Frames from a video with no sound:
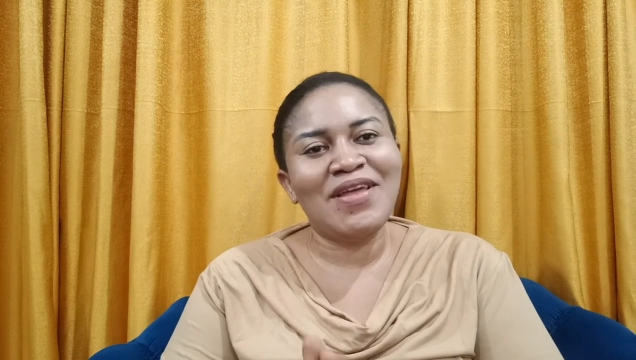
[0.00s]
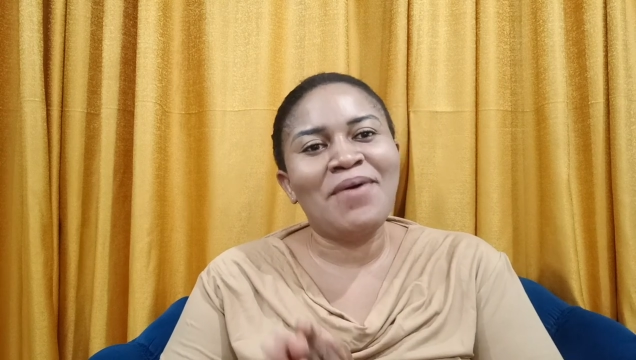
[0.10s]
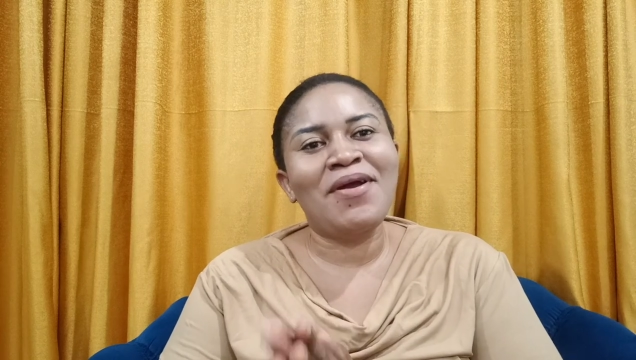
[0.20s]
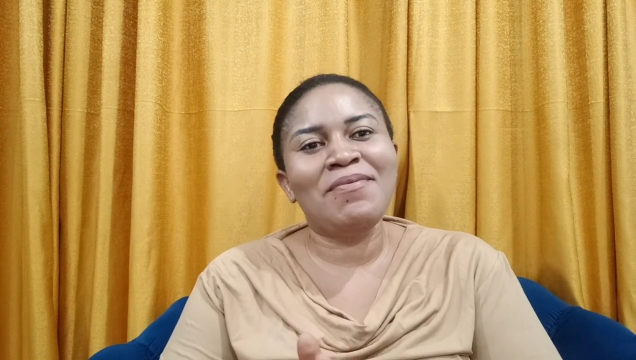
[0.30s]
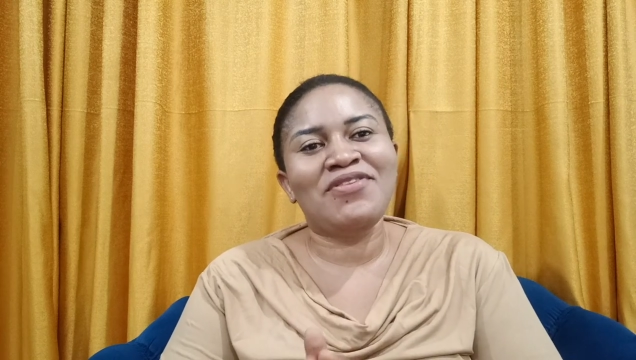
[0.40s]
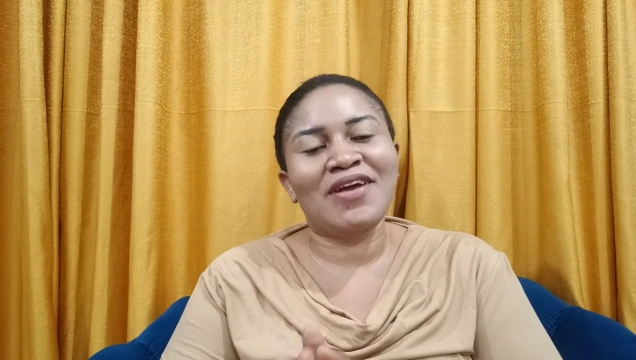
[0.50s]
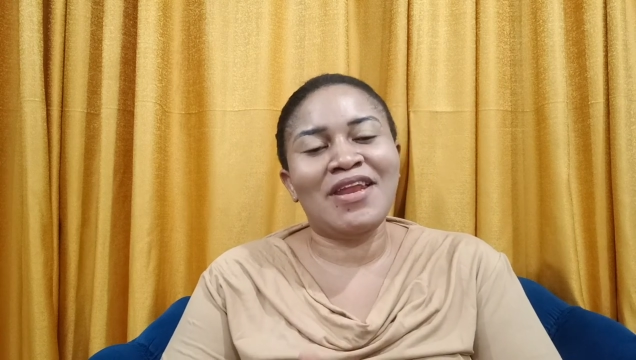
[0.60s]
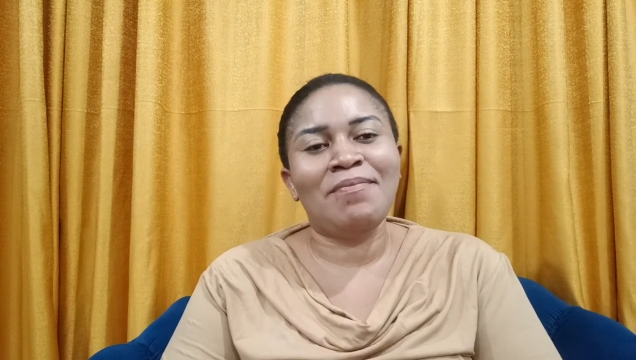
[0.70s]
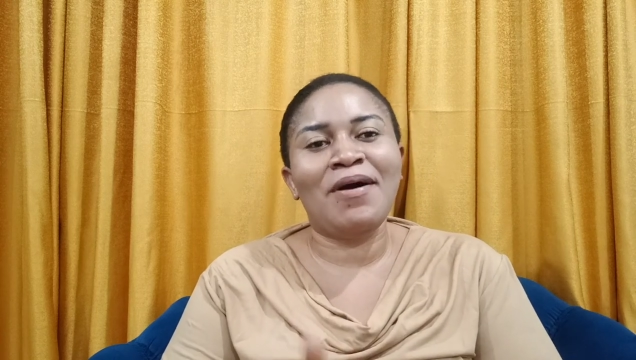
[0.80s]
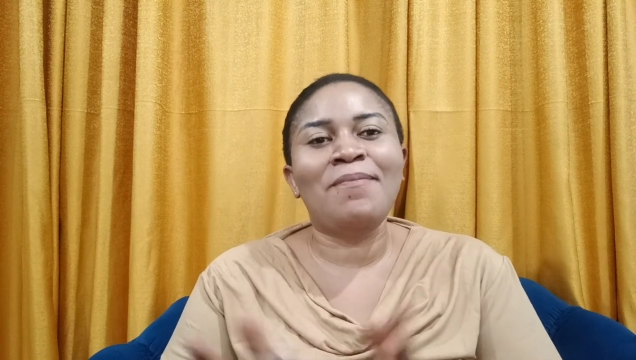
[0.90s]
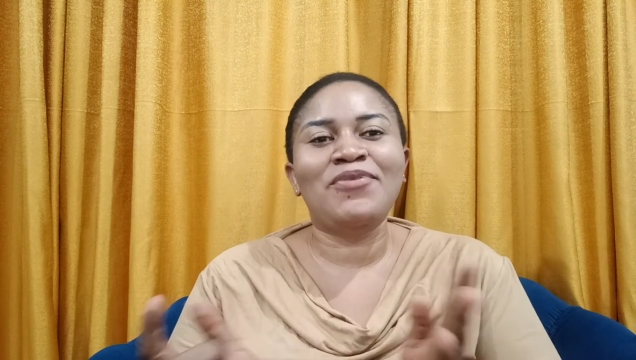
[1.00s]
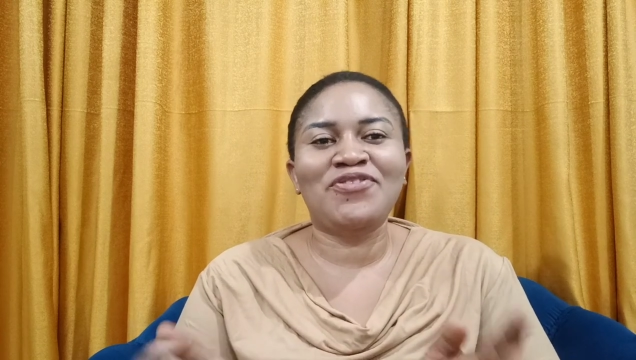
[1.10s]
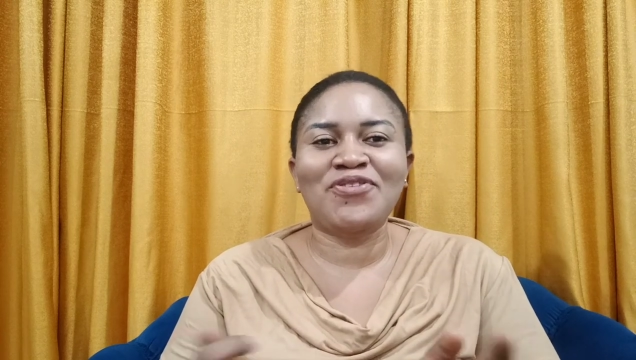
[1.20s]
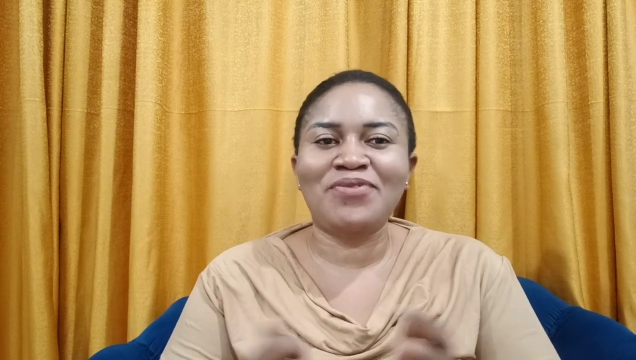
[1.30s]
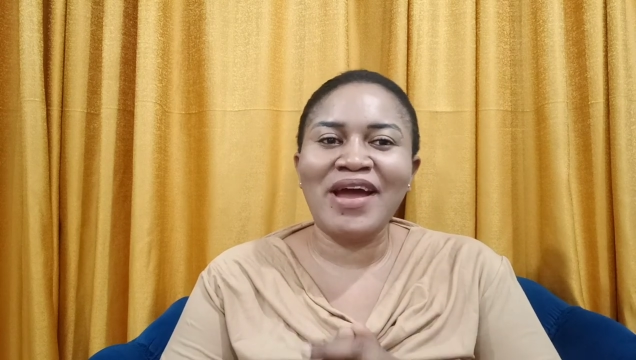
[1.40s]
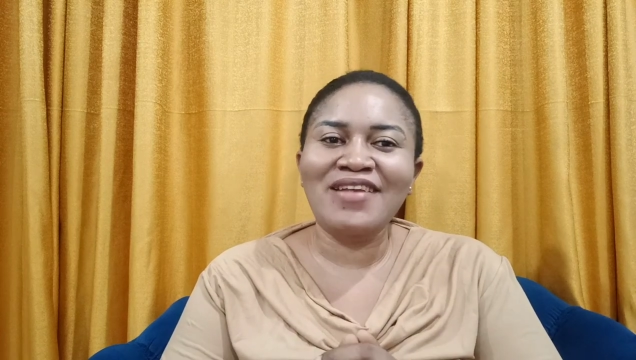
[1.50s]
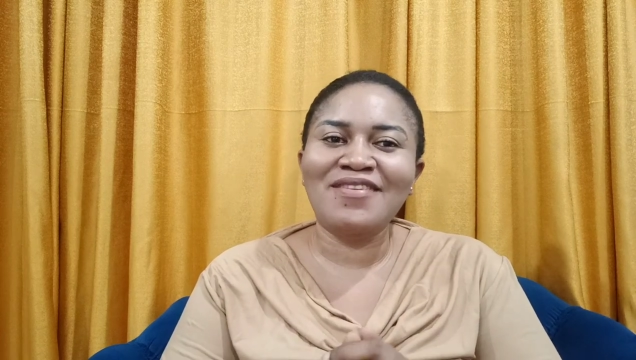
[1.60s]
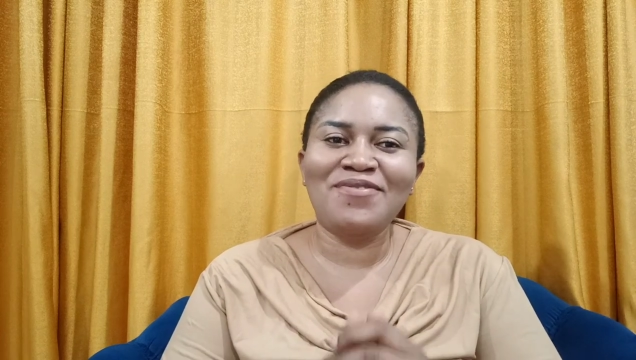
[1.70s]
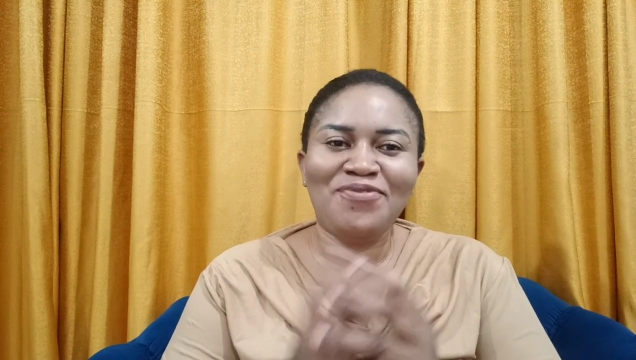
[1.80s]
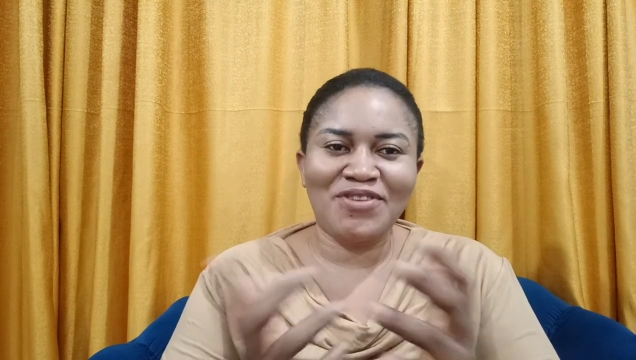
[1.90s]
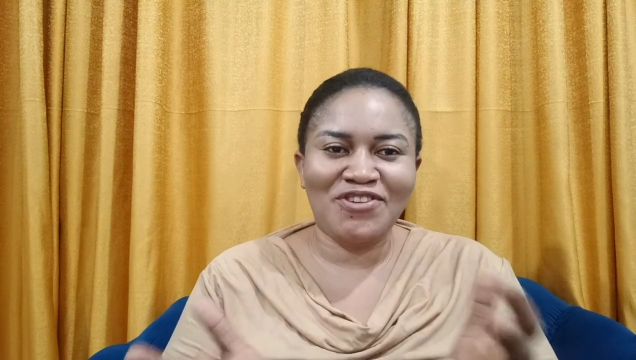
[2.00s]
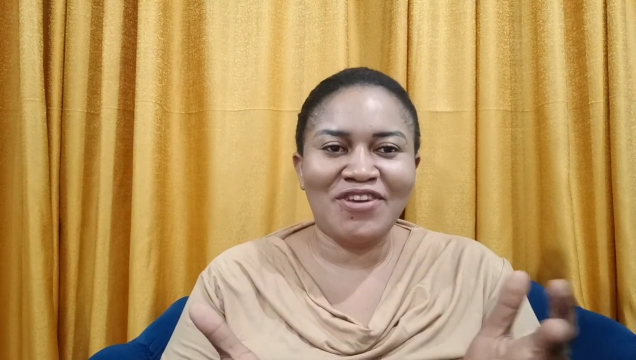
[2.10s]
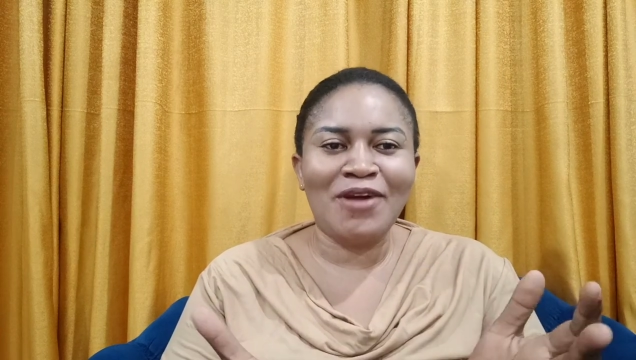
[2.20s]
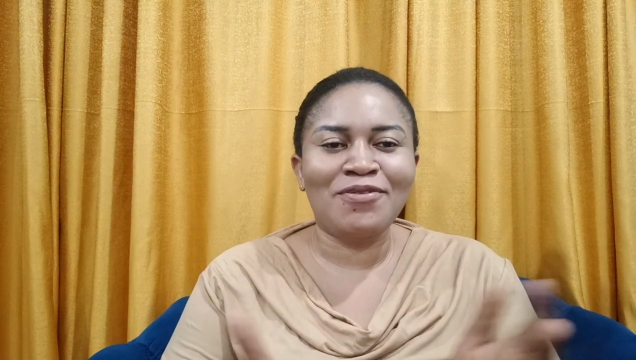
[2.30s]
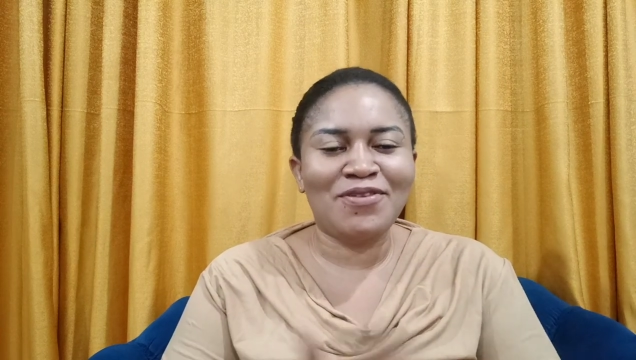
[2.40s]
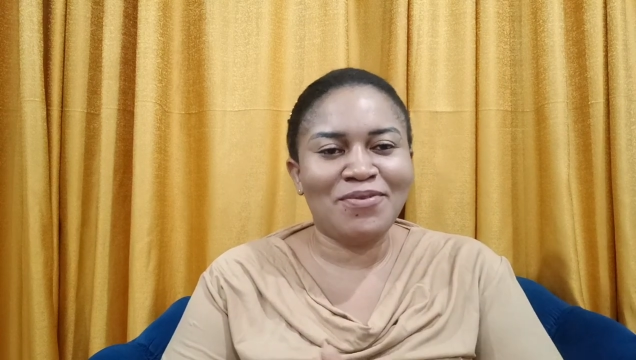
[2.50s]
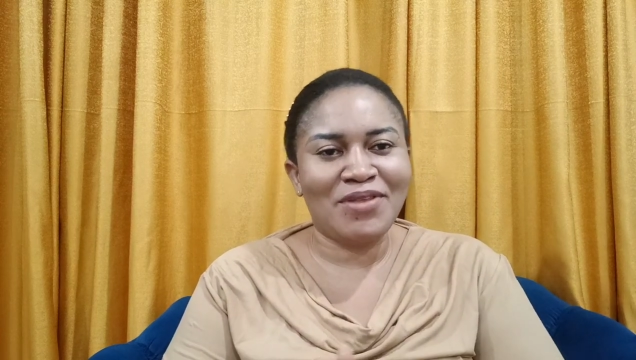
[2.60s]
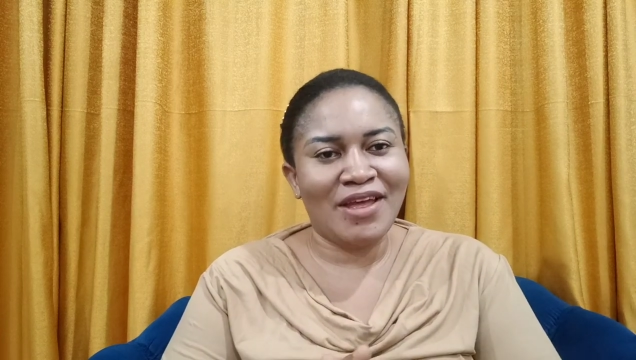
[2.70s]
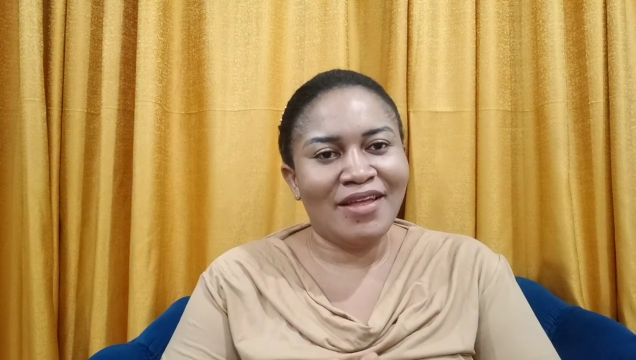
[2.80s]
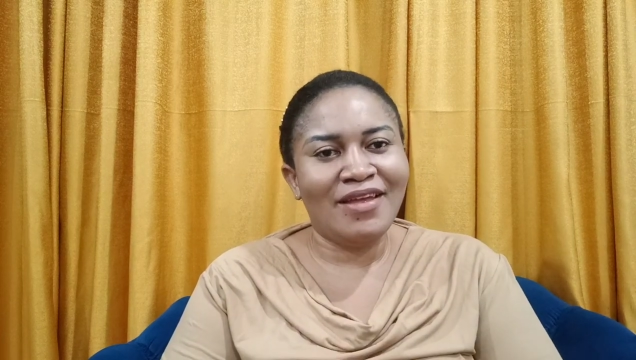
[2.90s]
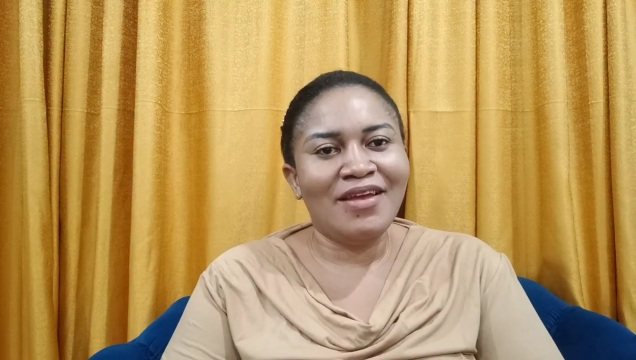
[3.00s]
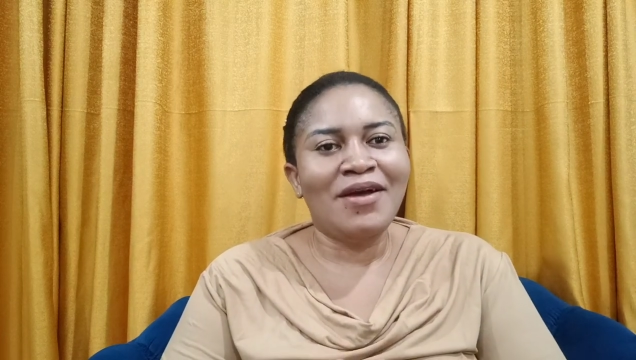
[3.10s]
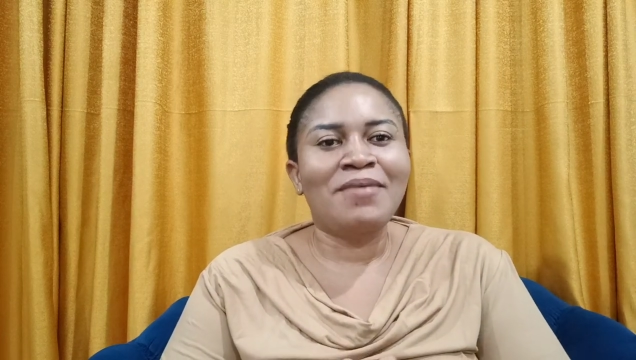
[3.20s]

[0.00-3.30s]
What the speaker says: Today I want to be talking about moisturizing facial toner.